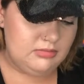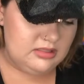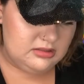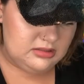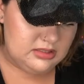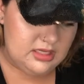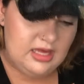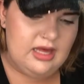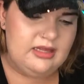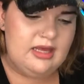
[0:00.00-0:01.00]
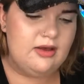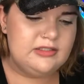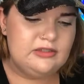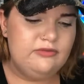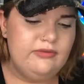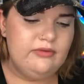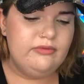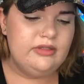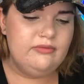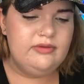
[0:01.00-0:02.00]
beads, they also feel
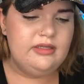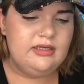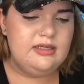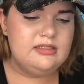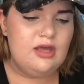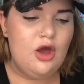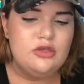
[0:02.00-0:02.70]
really, really nice.